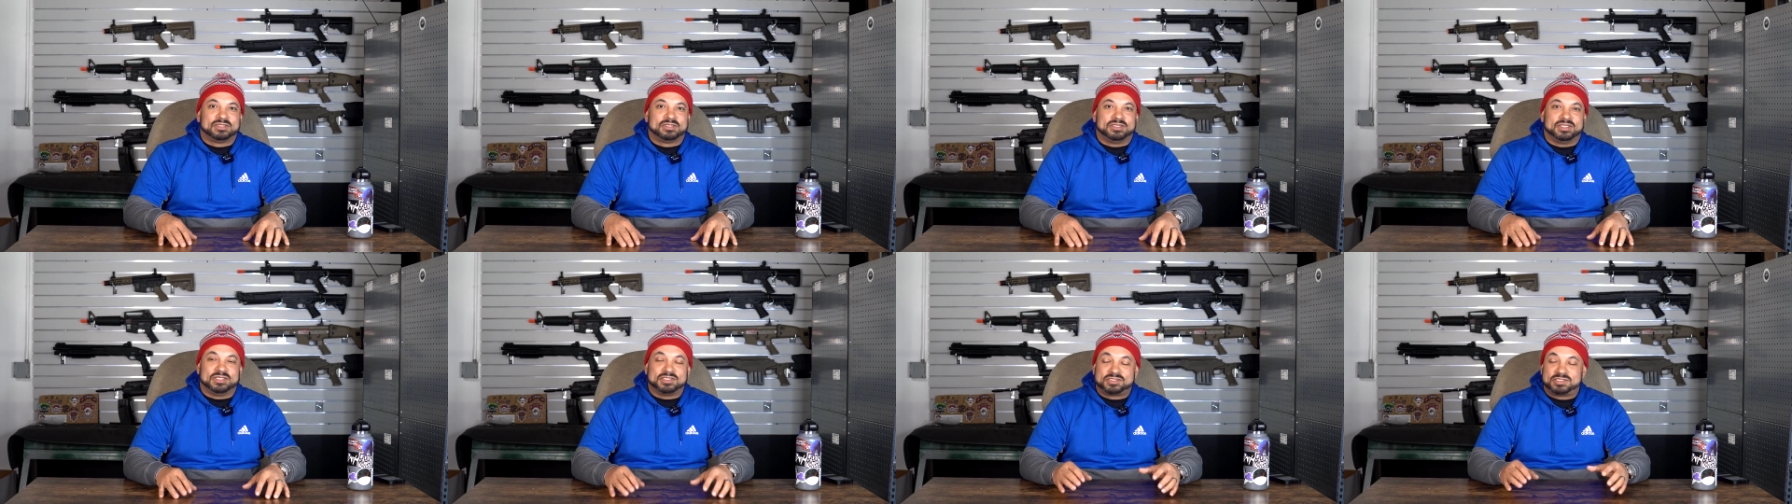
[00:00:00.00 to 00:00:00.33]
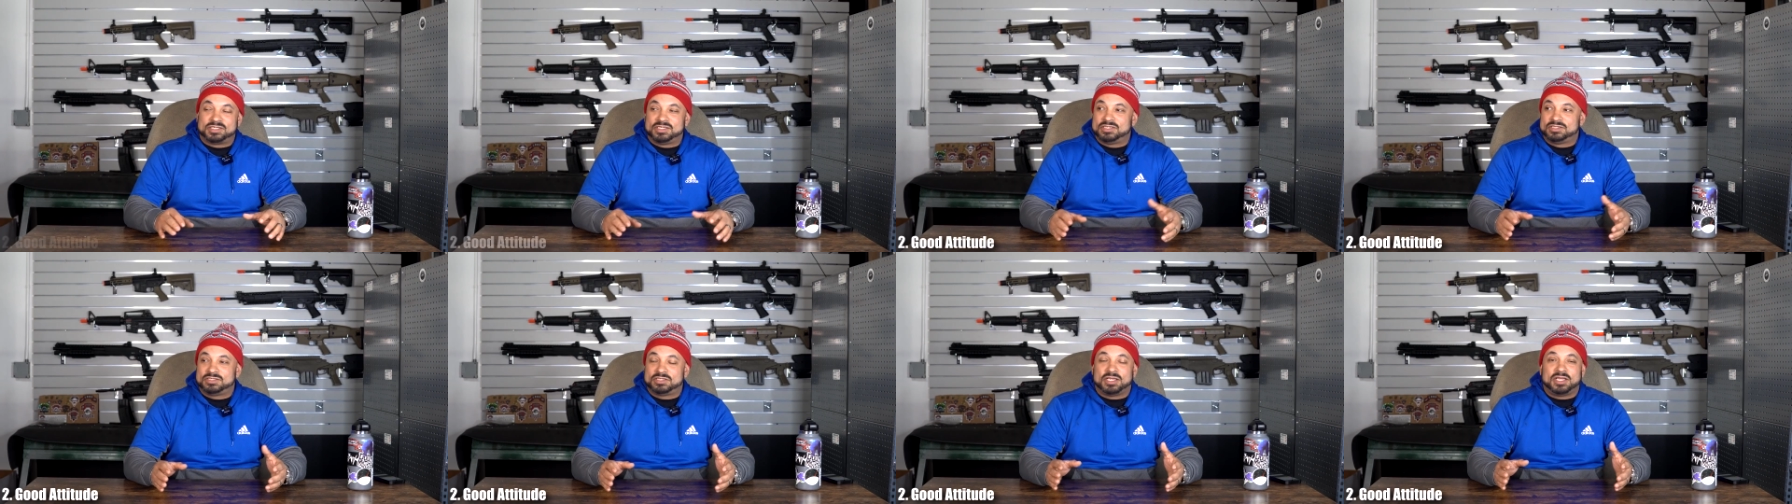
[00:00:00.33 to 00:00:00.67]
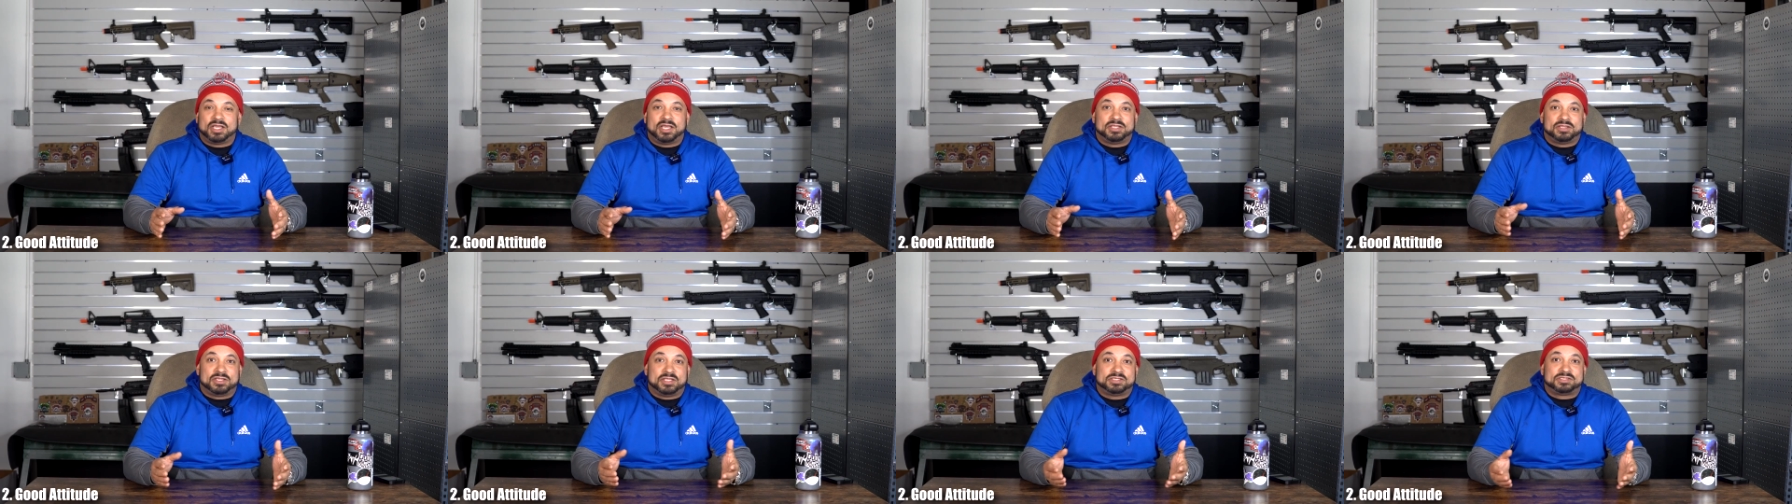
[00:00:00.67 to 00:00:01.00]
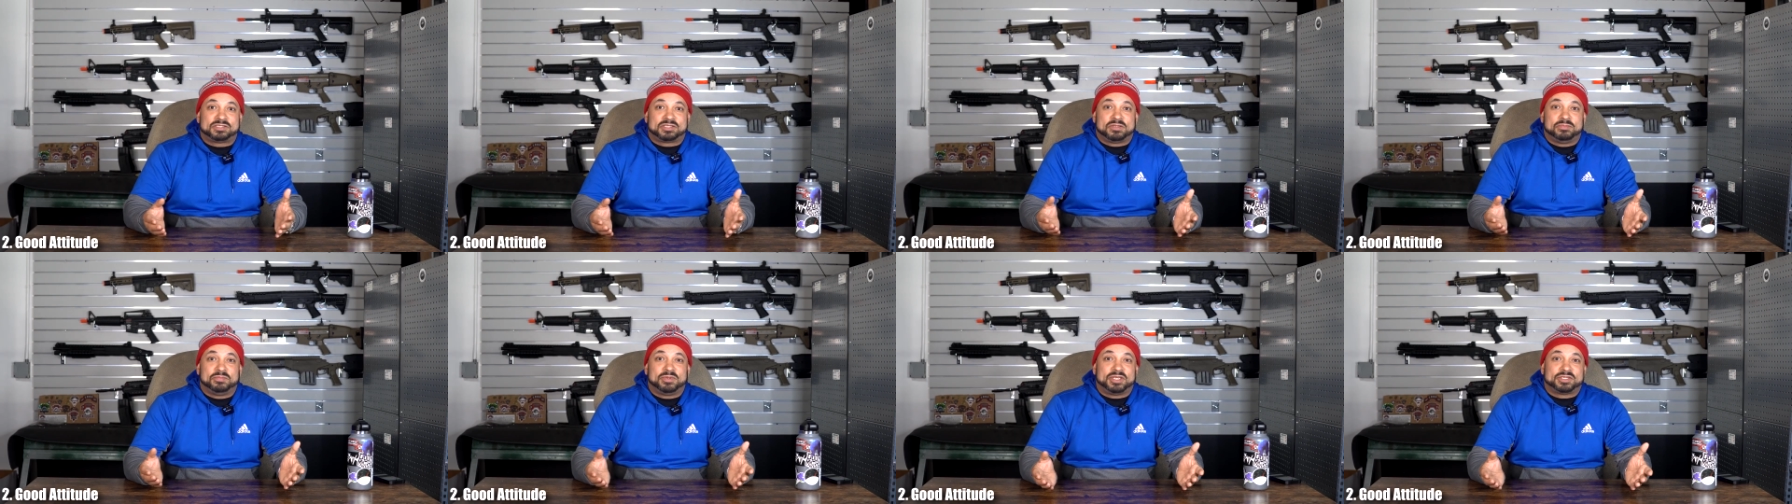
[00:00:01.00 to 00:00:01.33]

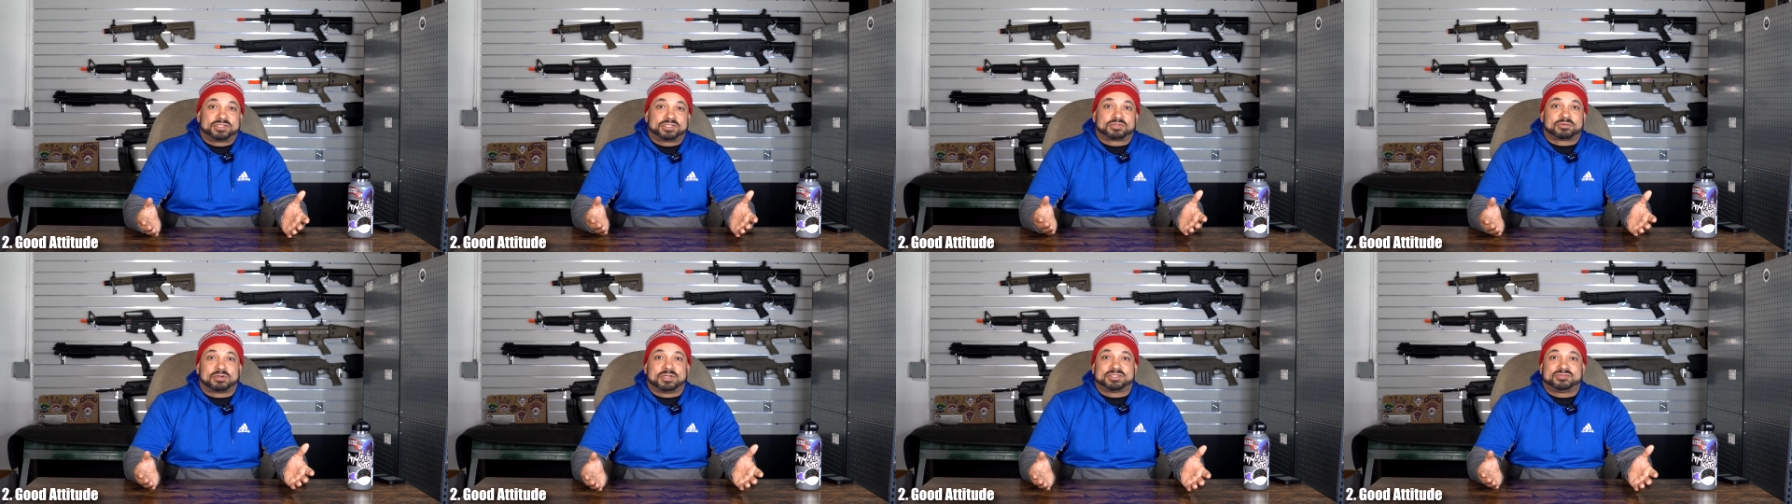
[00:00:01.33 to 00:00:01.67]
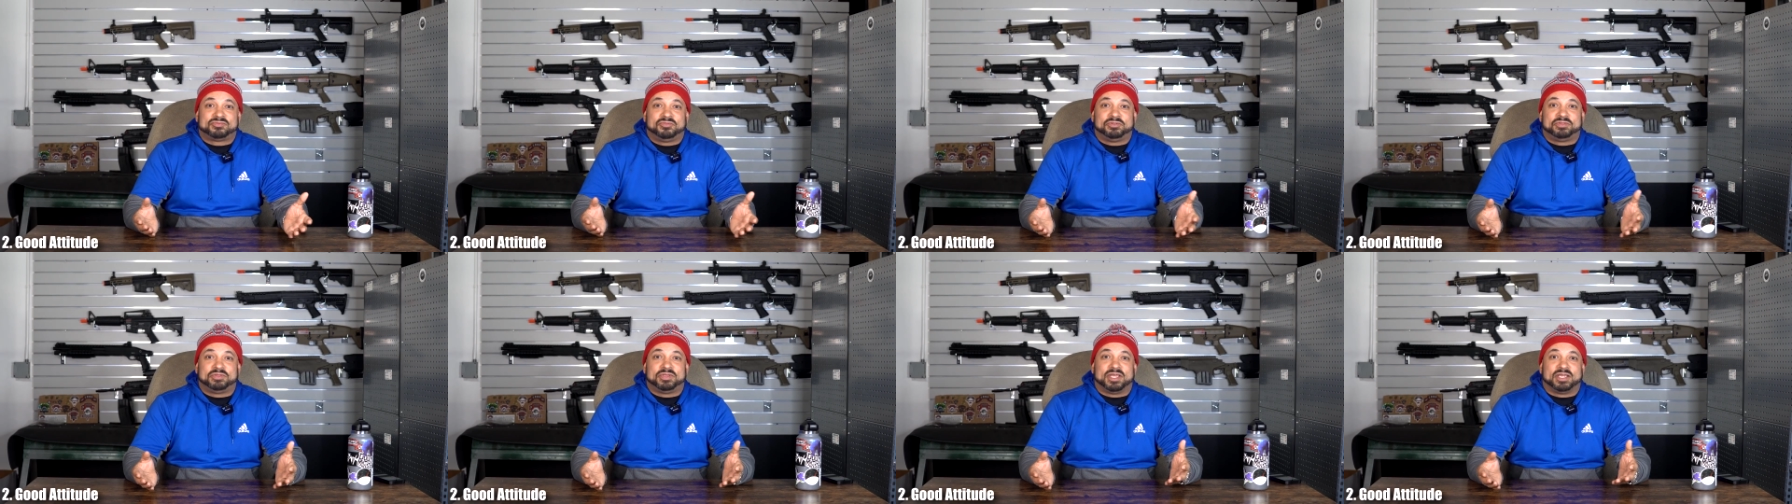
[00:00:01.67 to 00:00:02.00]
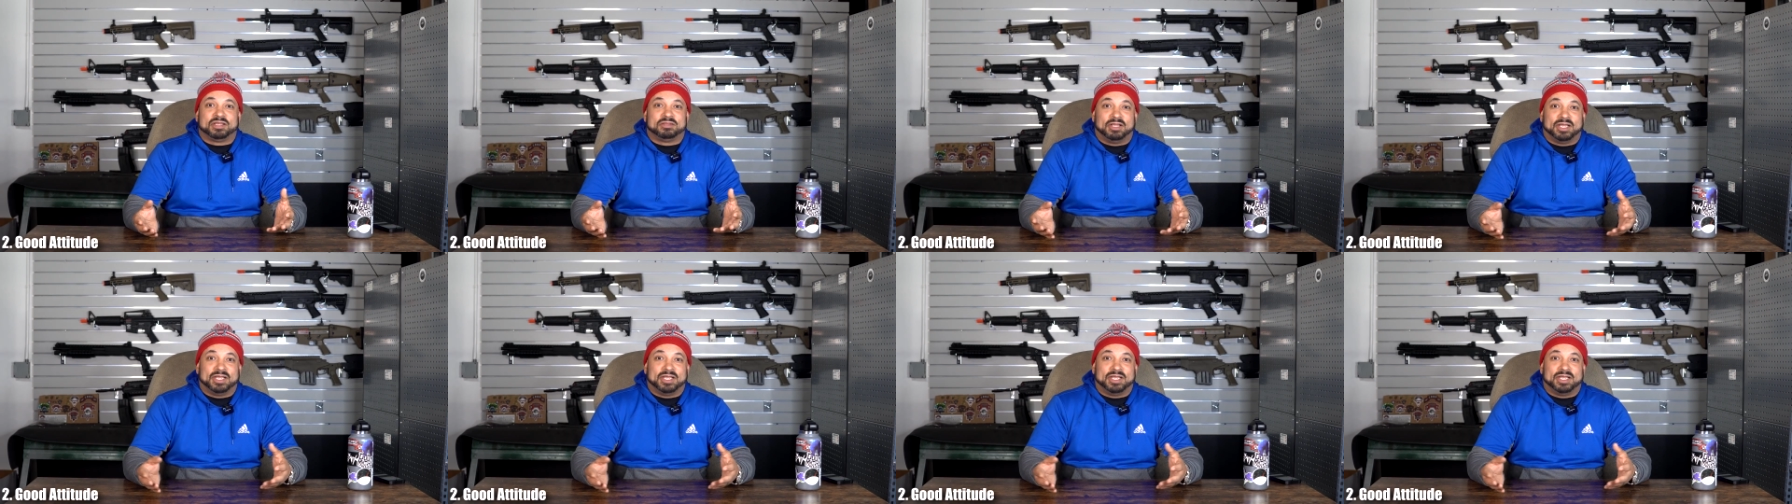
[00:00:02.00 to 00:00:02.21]
This can be a stressful thing.